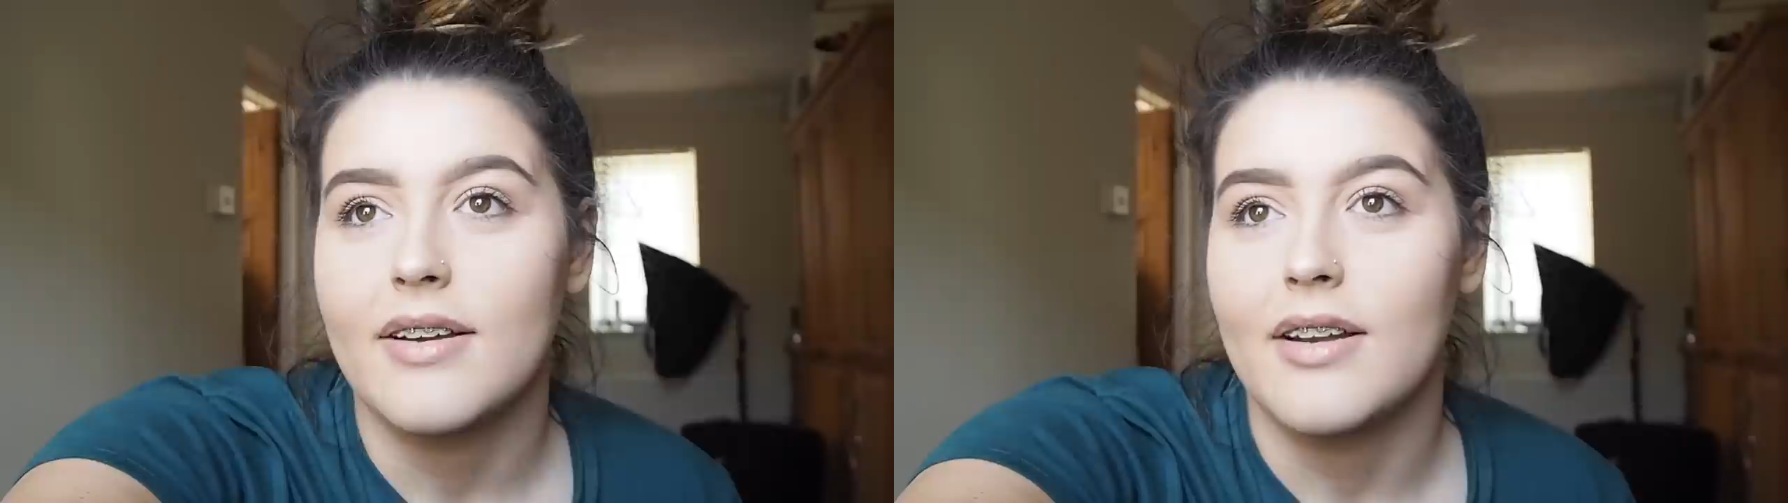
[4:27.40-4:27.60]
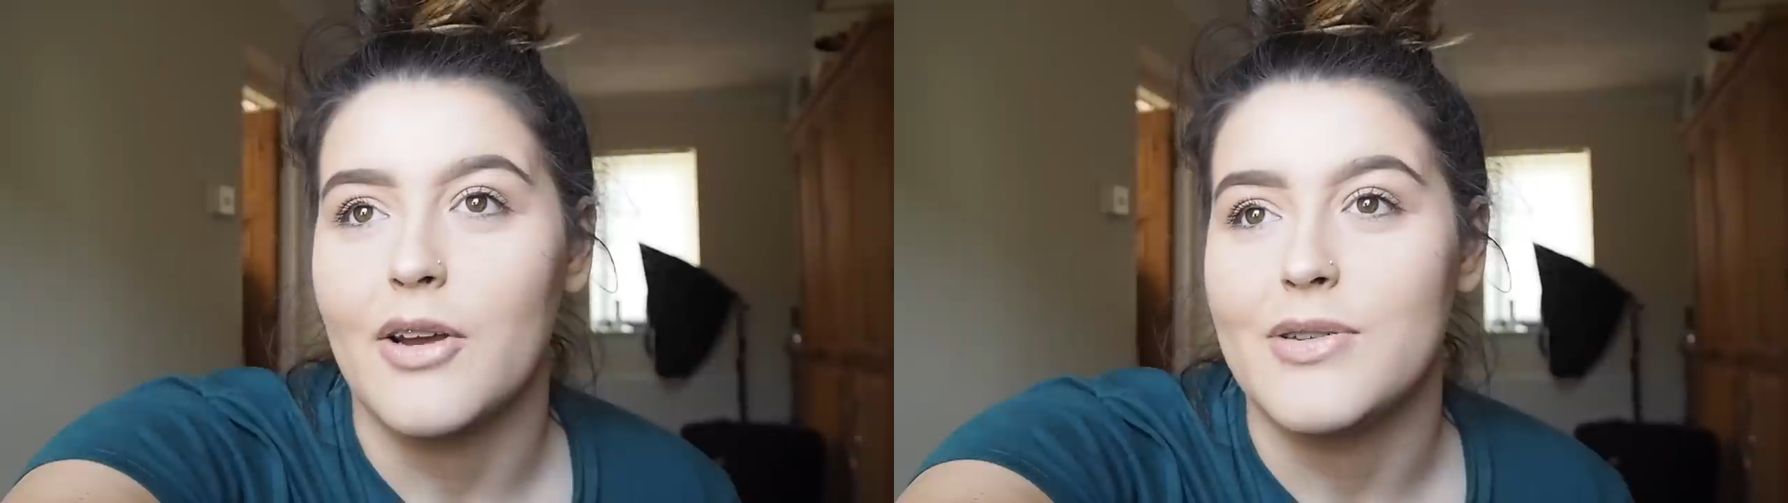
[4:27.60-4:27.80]

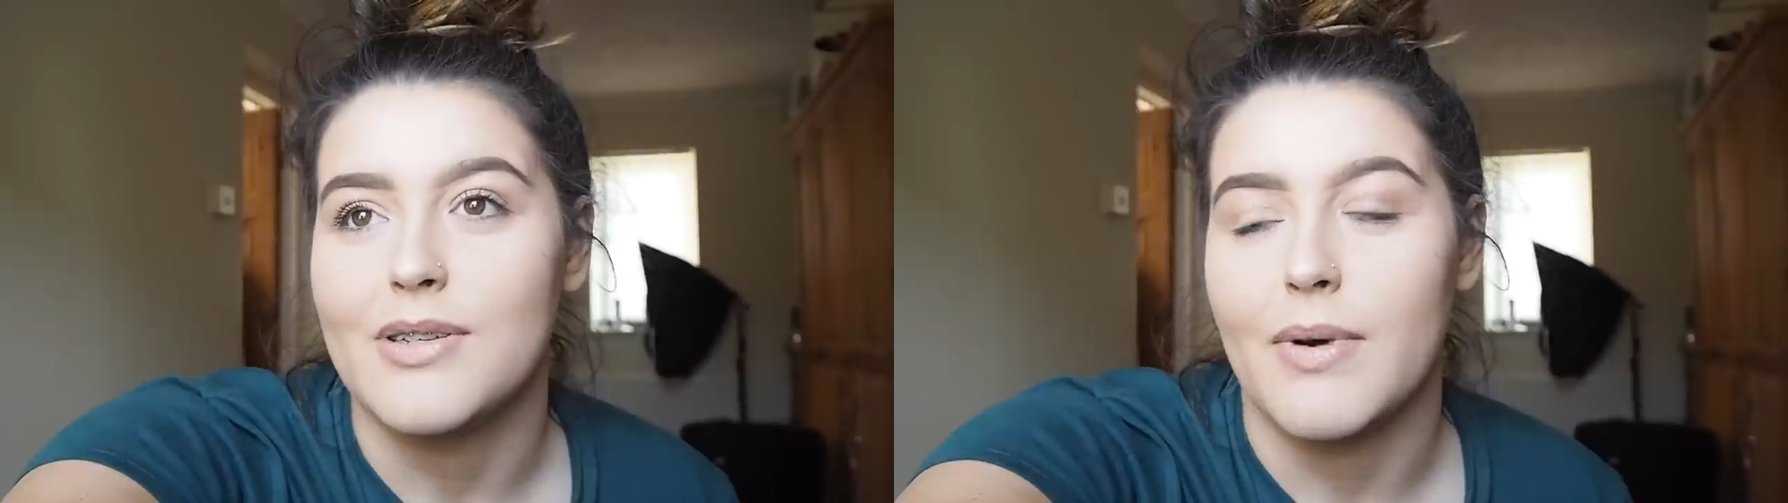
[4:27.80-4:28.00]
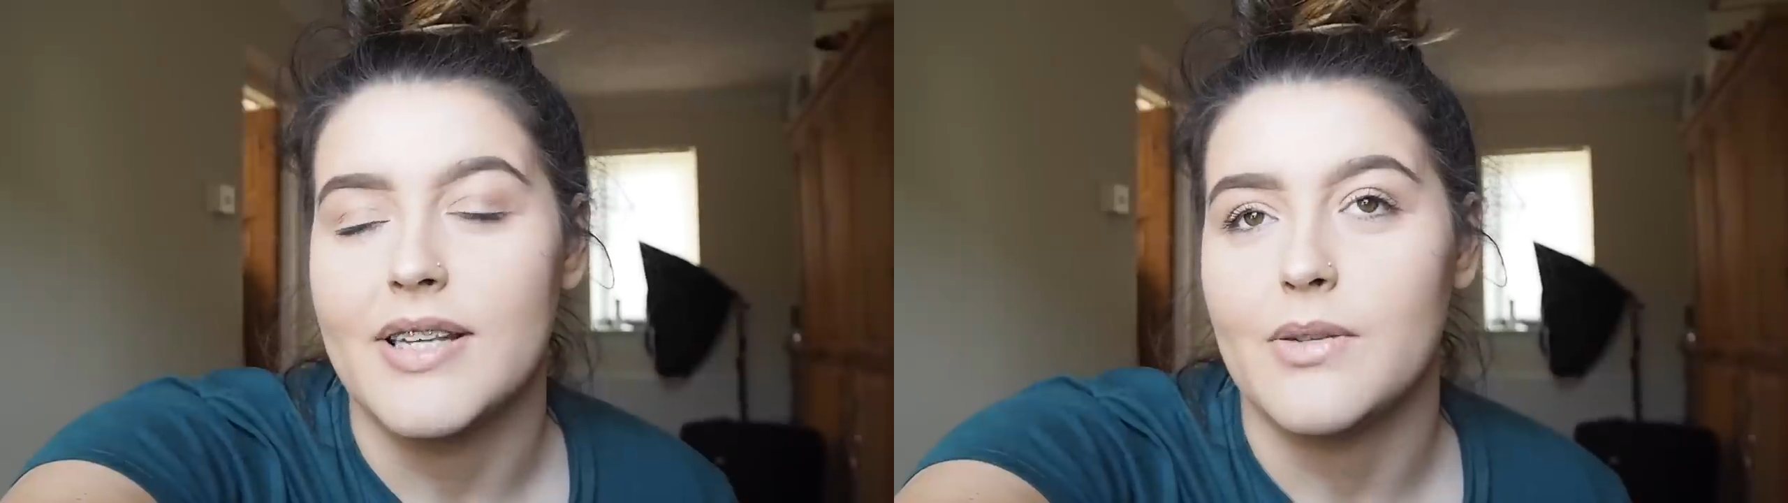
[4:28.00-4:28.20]

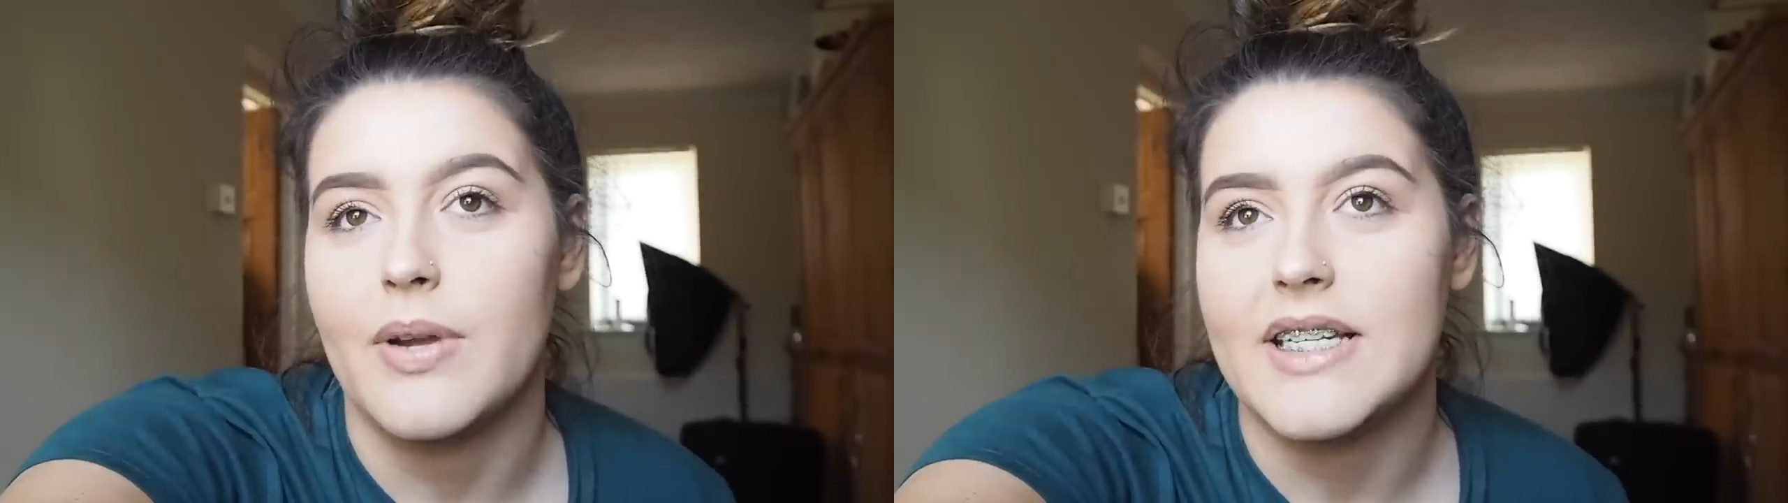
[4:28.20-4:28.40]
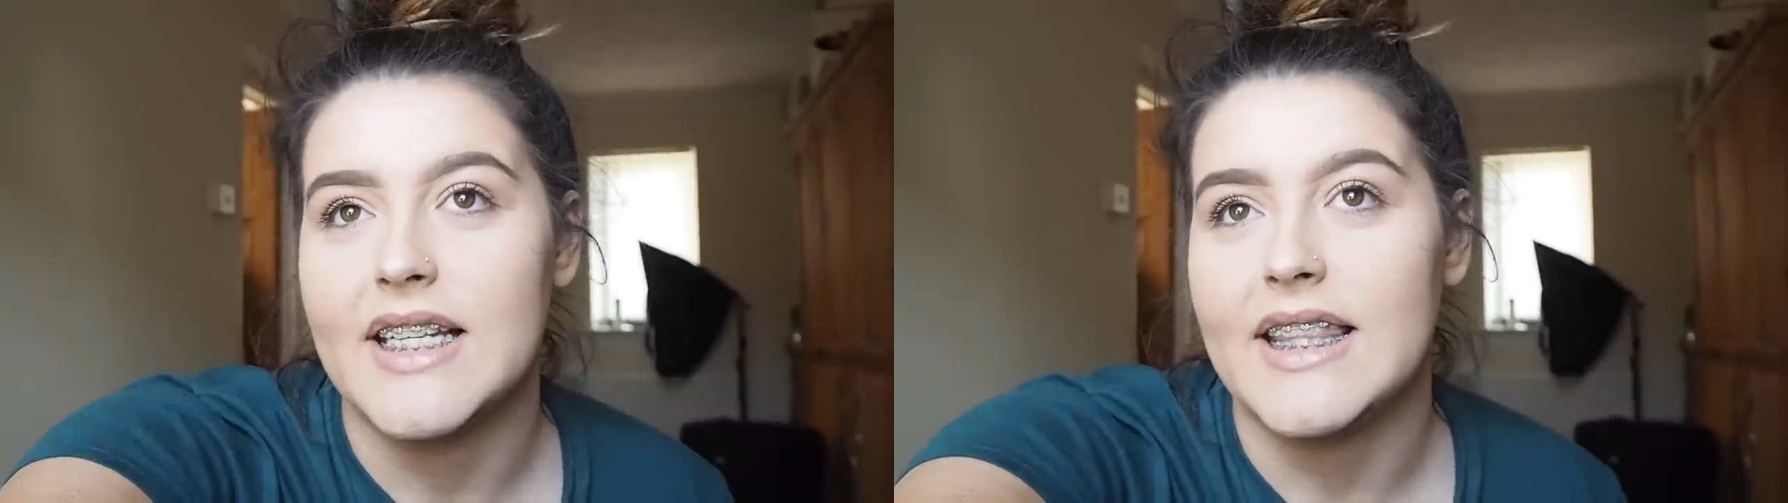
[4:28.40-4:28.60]
close to us. So
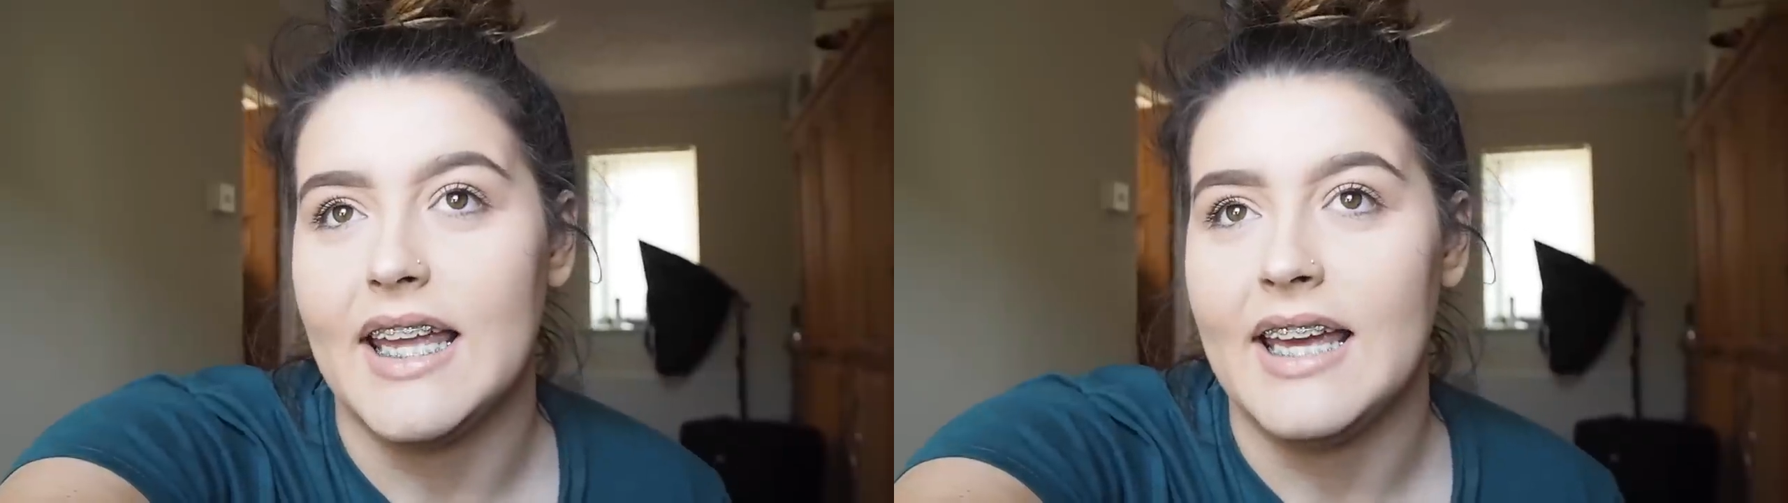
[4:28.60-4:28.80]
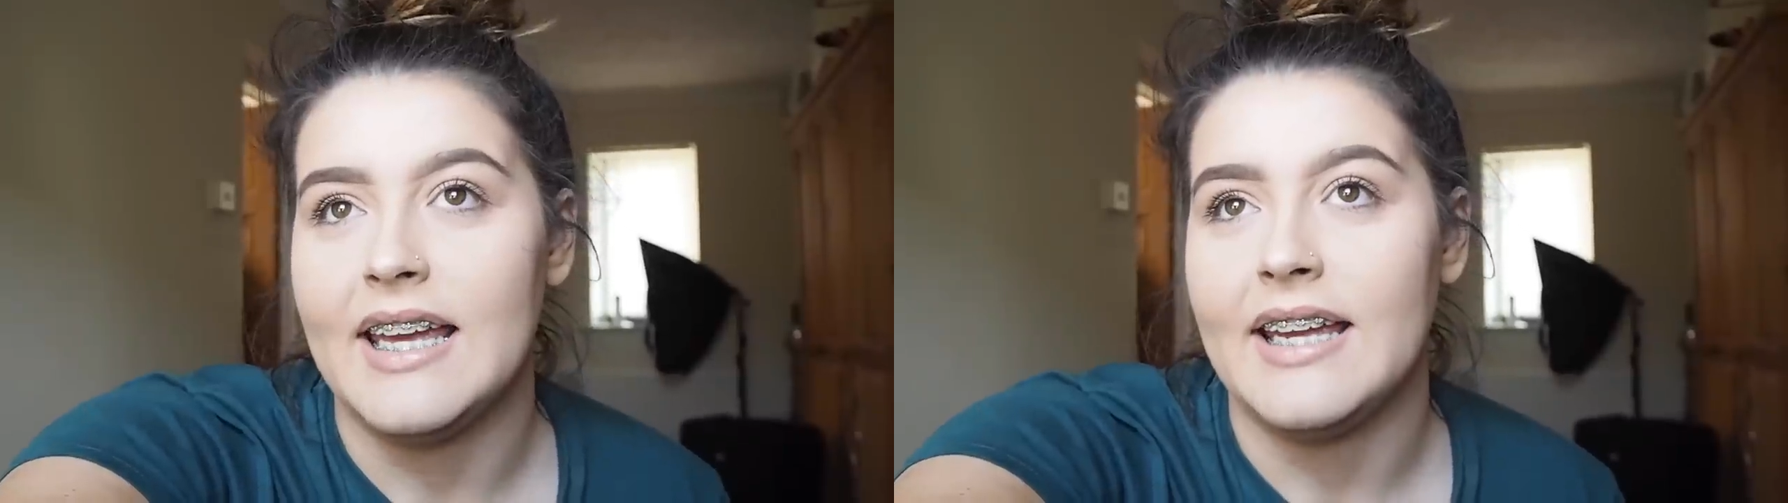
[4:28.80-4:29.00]
we did
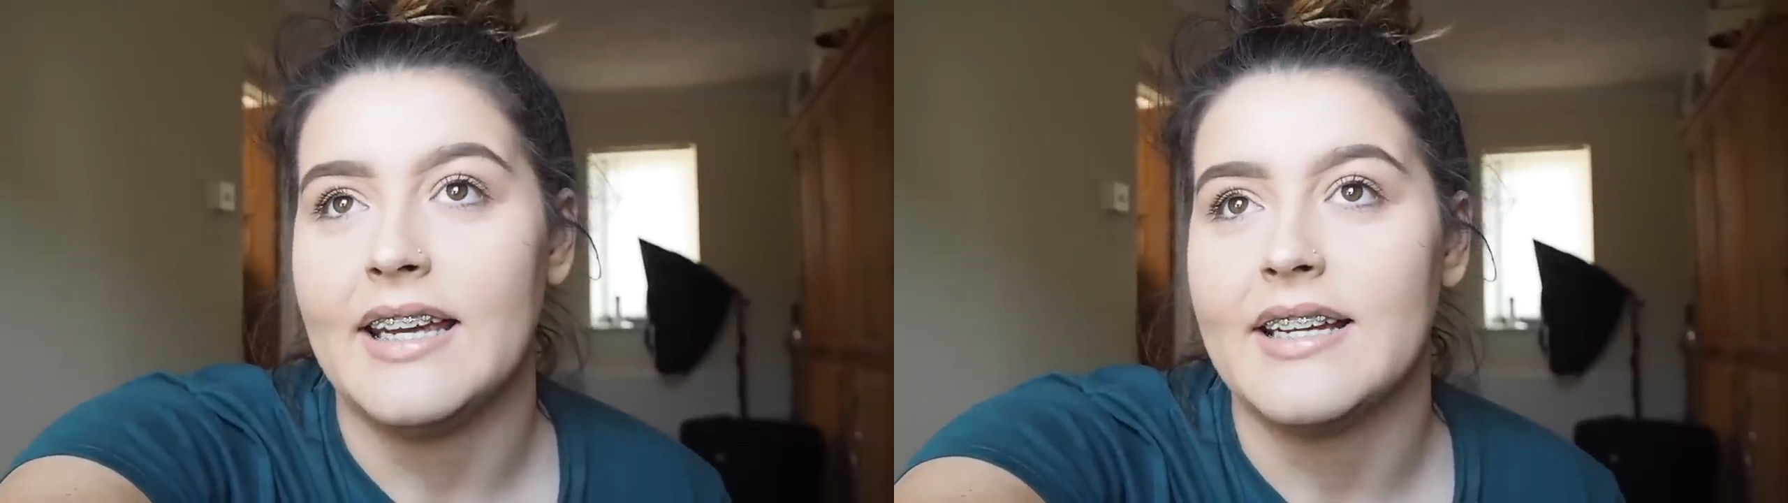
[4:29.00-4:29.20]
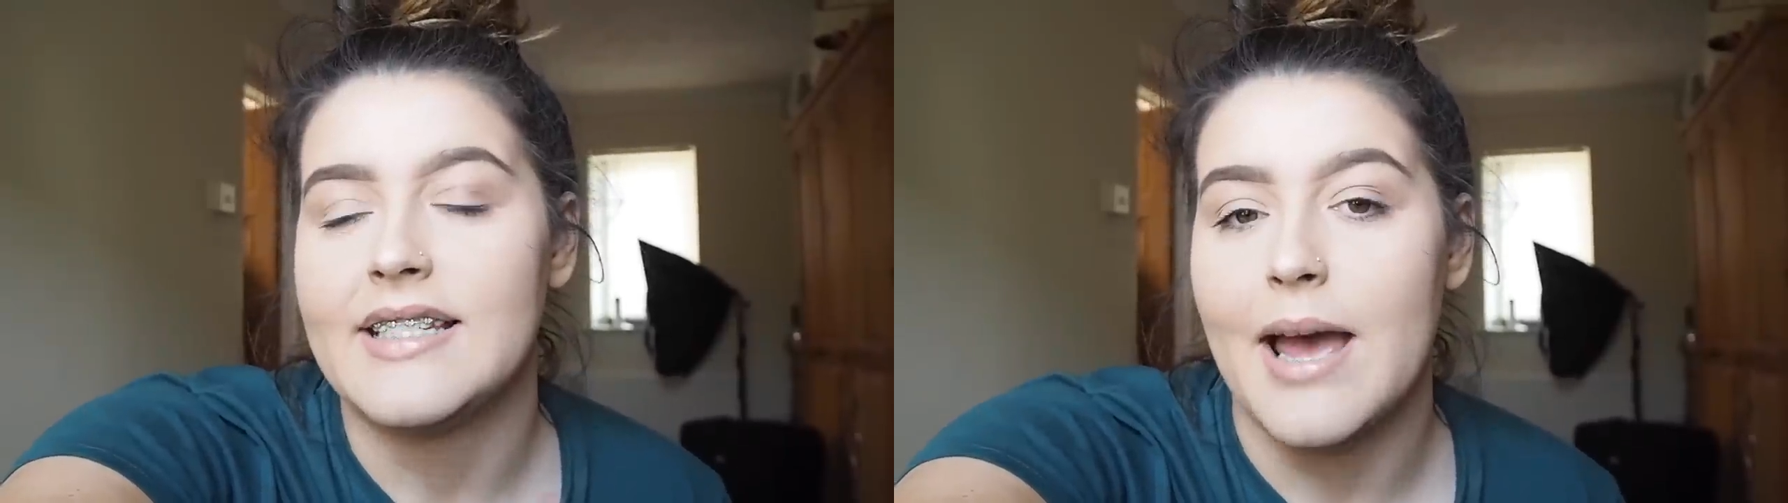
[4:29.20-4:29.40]
the